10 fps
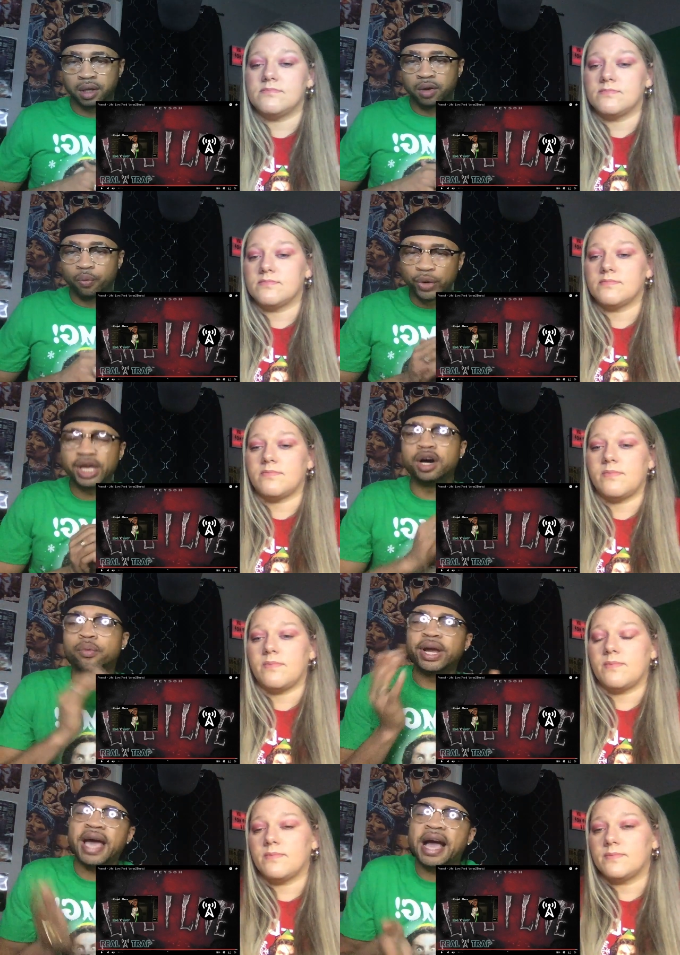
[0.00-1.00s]
Speaker 1: We'll
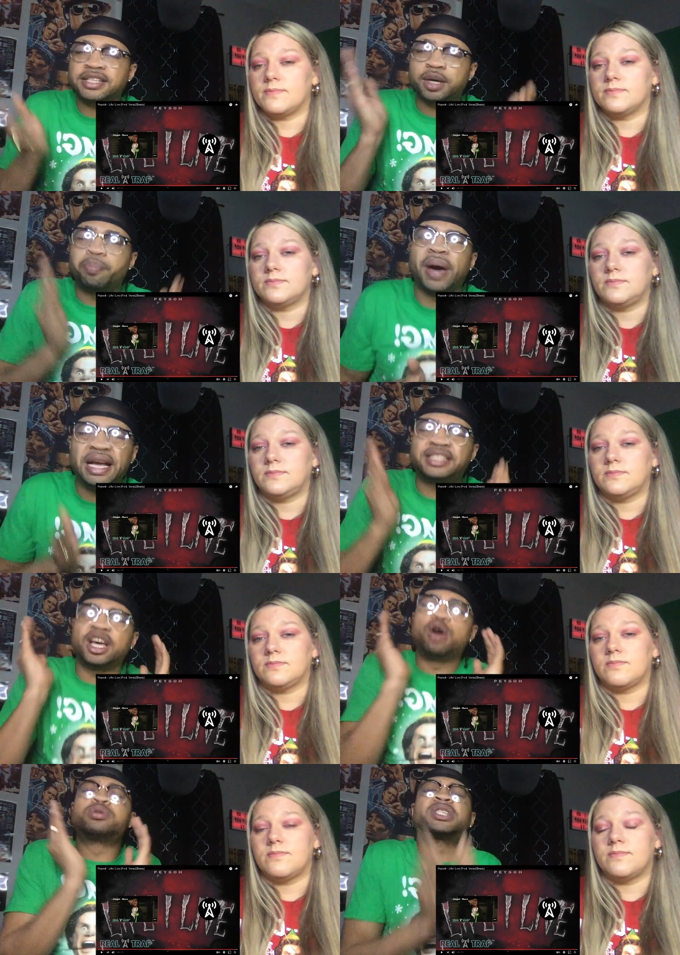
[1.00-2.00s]
react to Peysoh
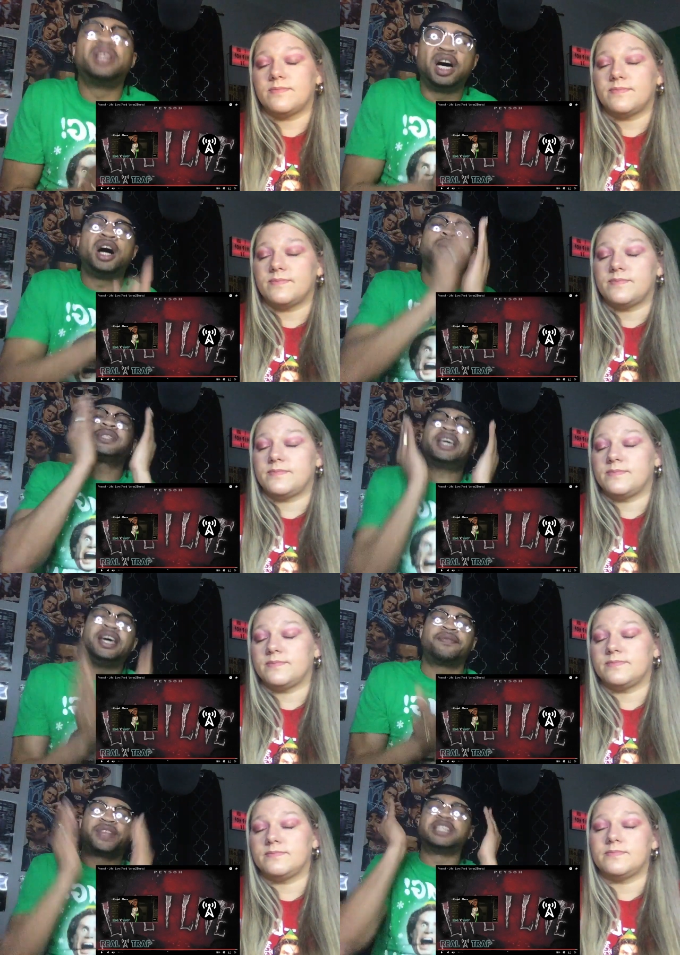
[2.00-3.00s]
slums if
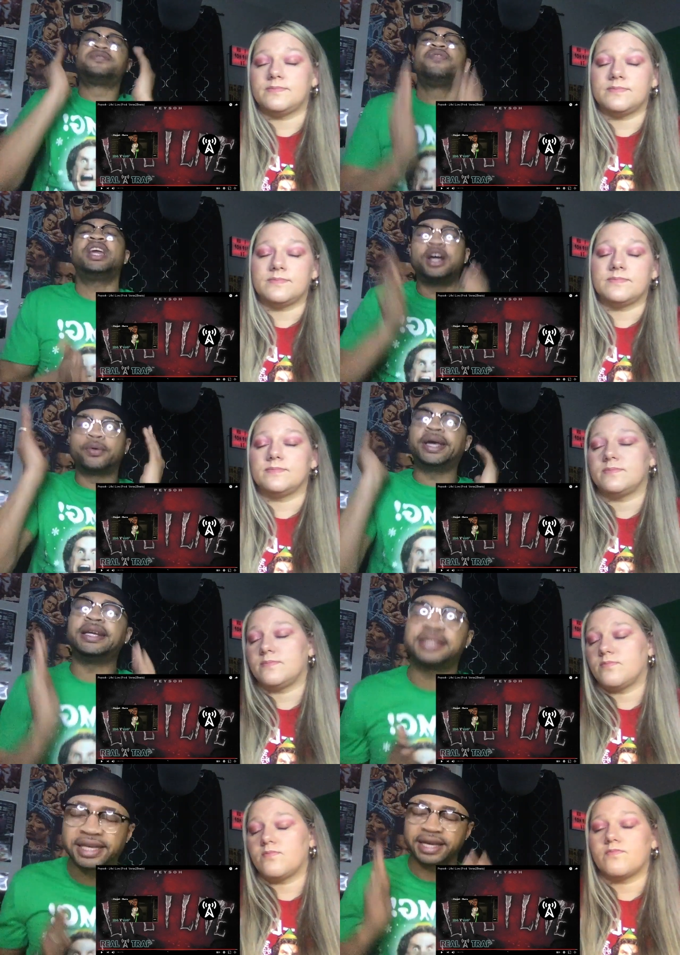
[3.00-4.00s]
this video get
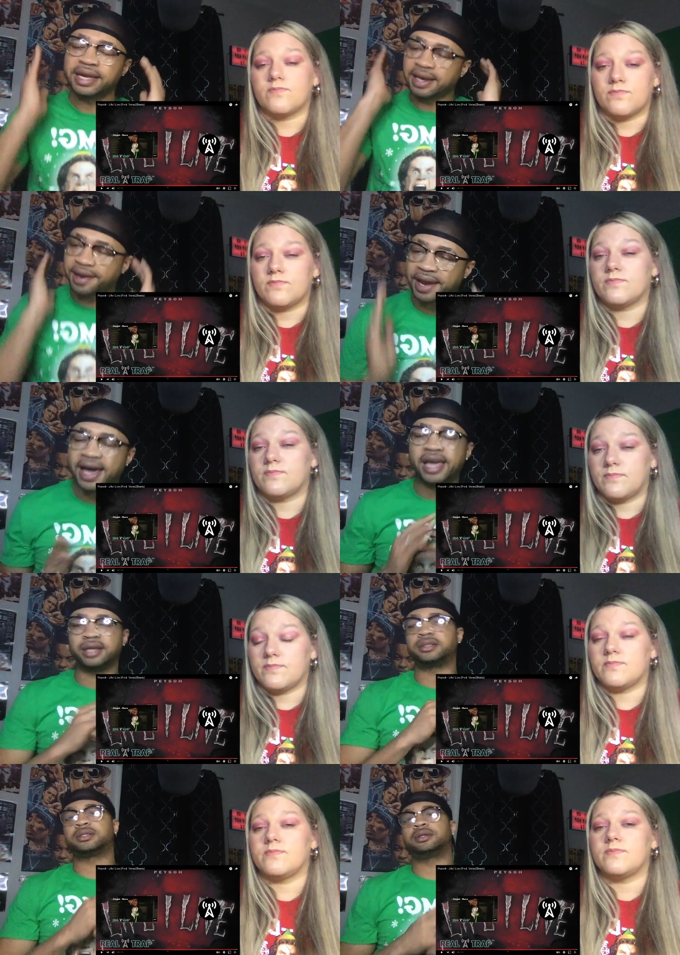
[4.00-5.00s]
ten likes.
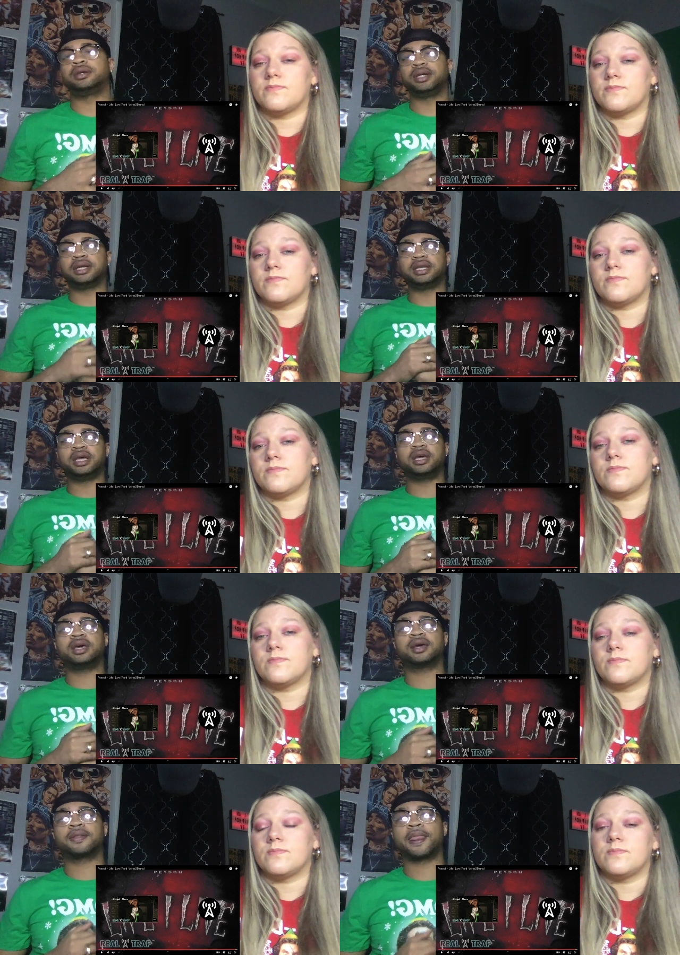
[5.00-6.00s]
You did,
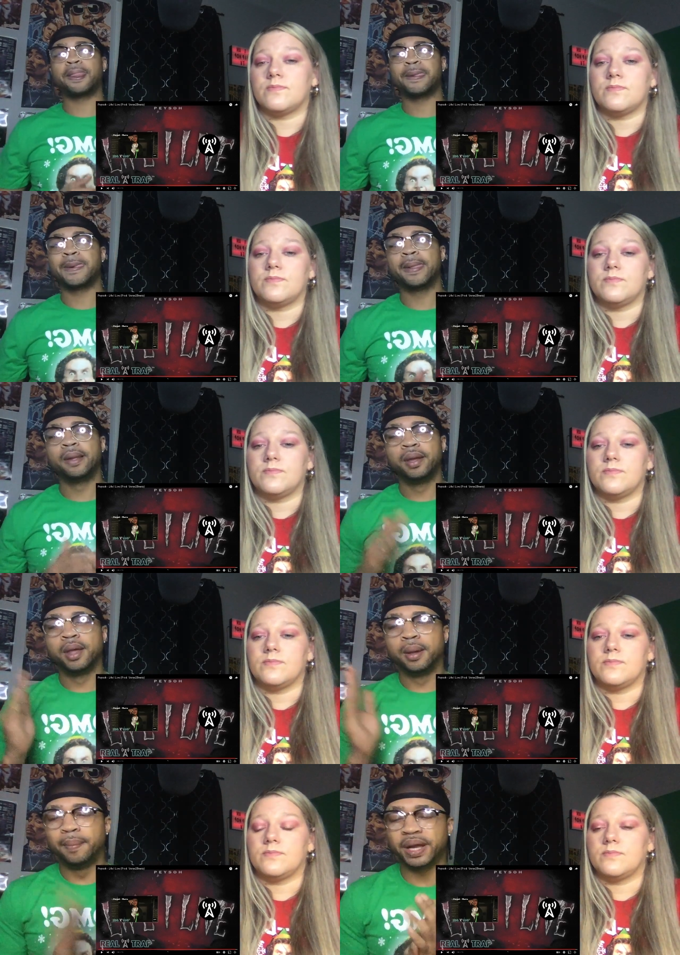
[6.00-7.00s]

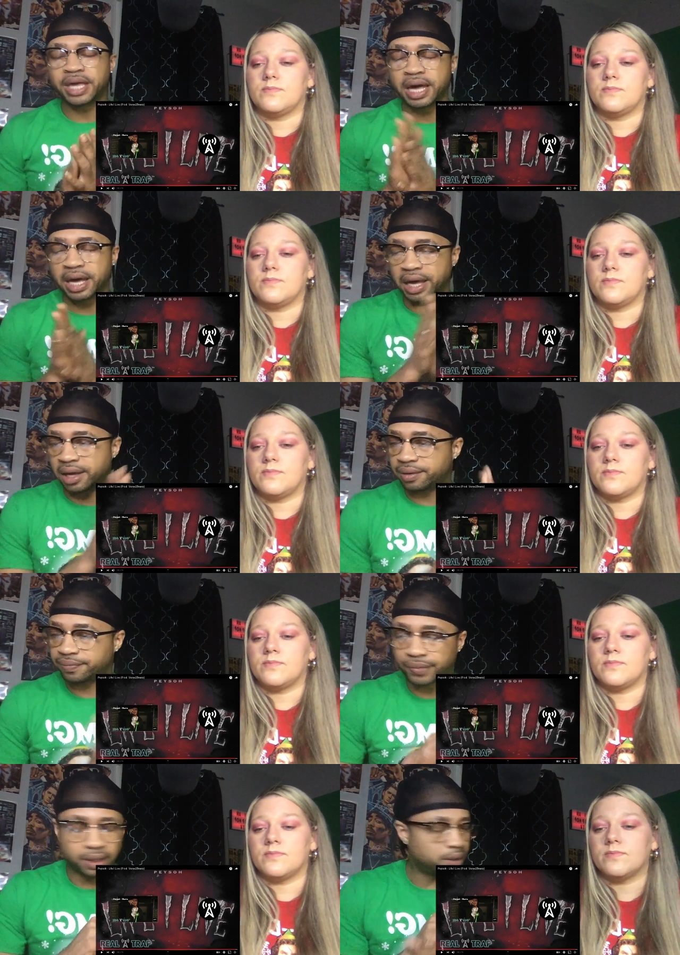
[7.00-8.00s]
But yeah.
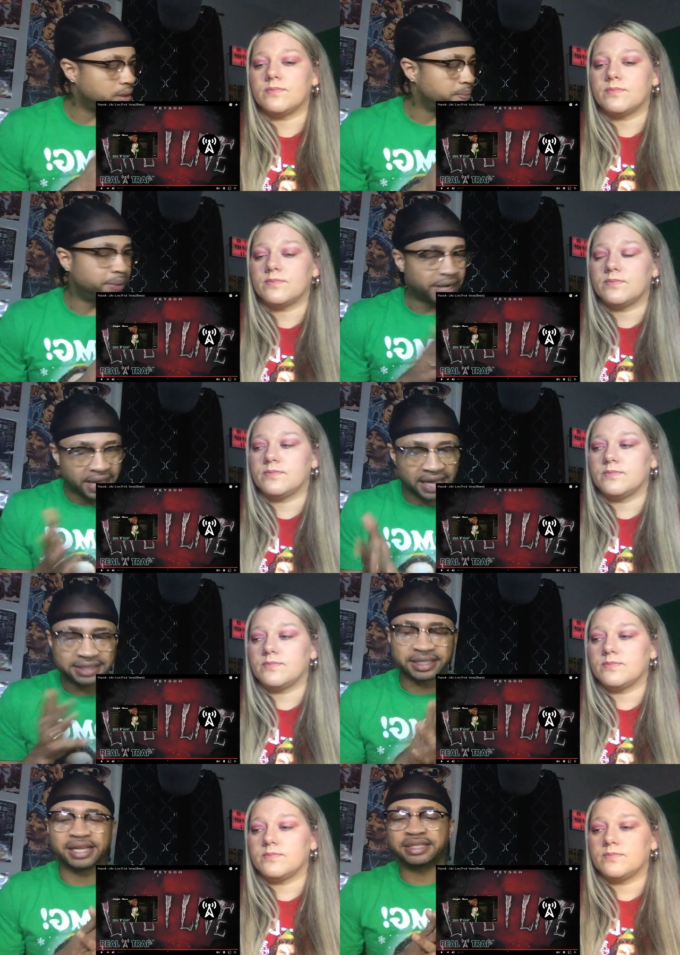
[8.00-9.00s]
But it has to
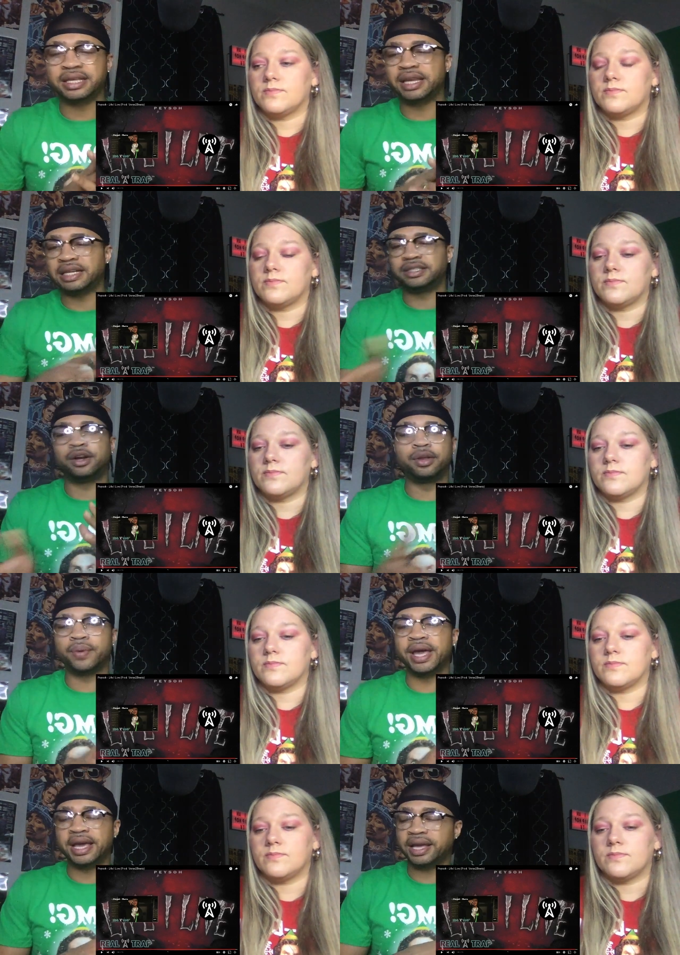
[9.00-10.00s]
get 10 likes. And the only
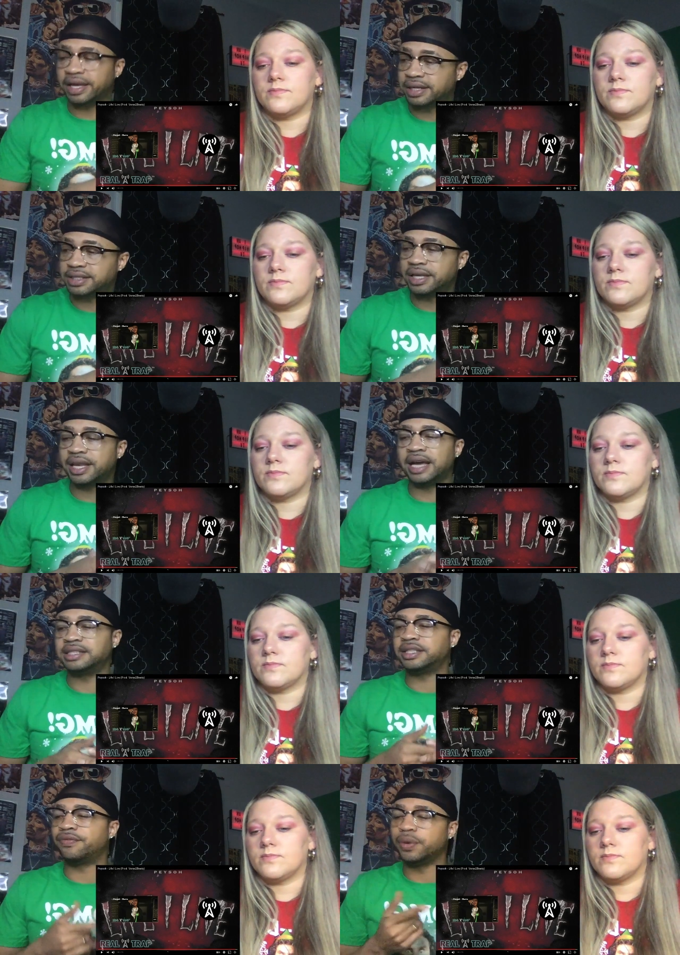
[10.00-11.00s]
way get 10 likes
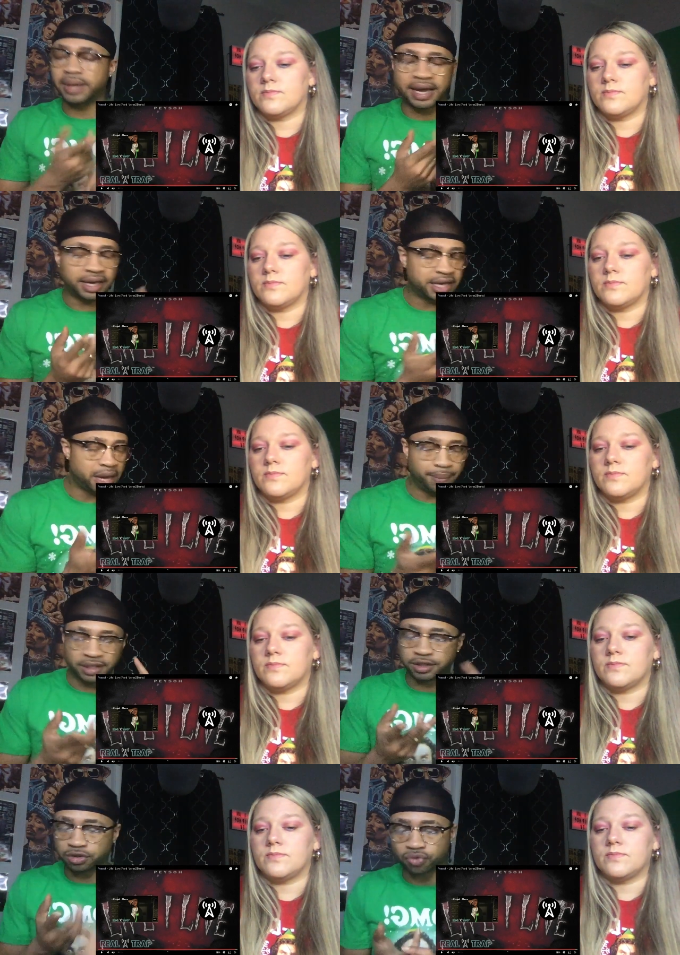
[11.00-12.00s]
if you like, comment,
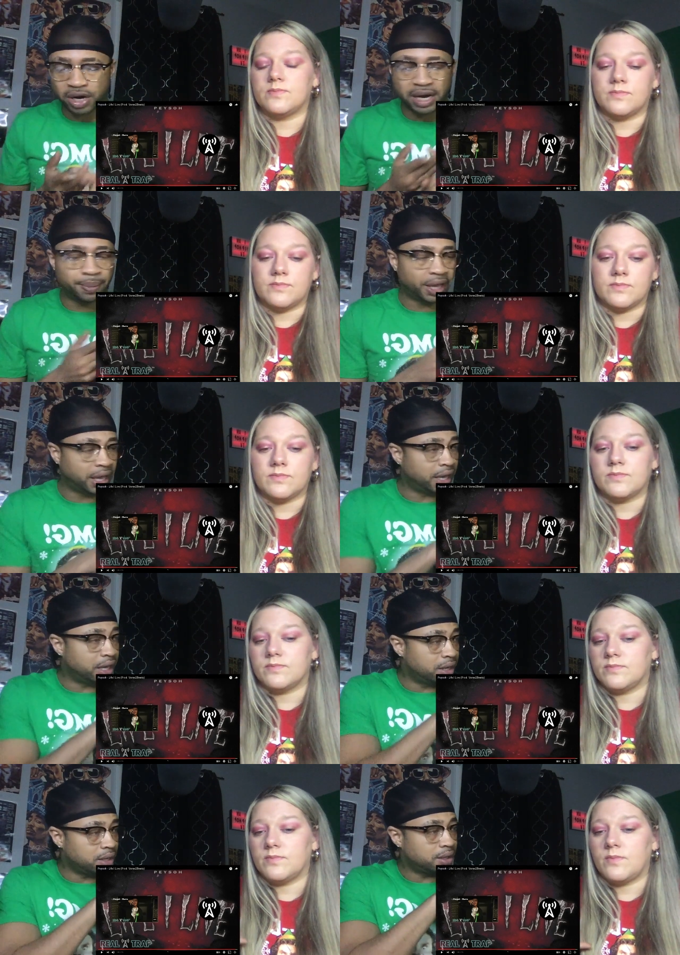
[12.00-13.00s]
subscribe,
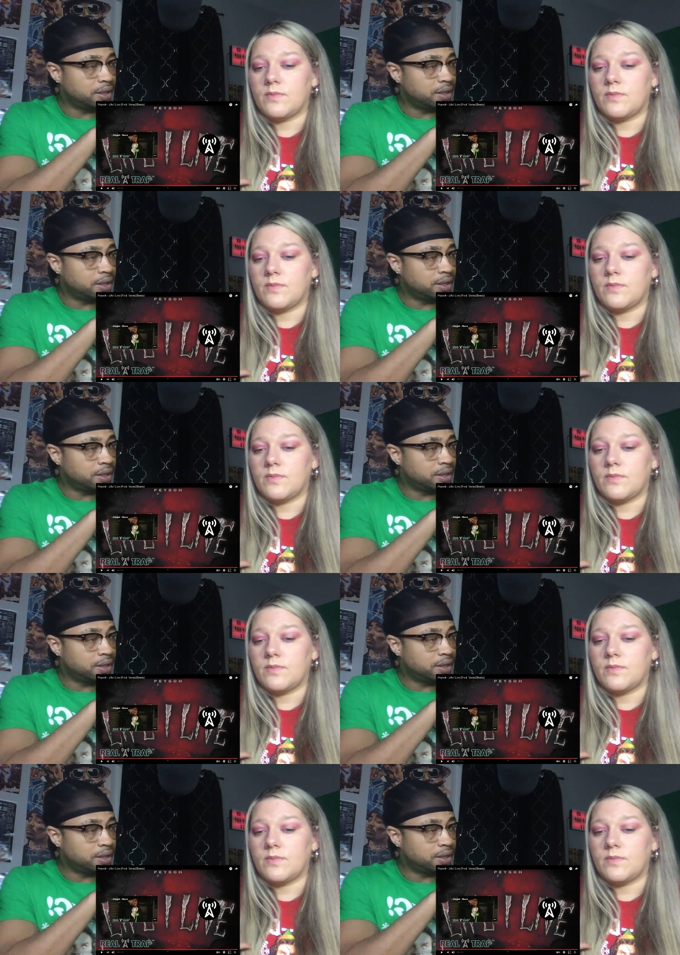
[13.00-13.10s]
and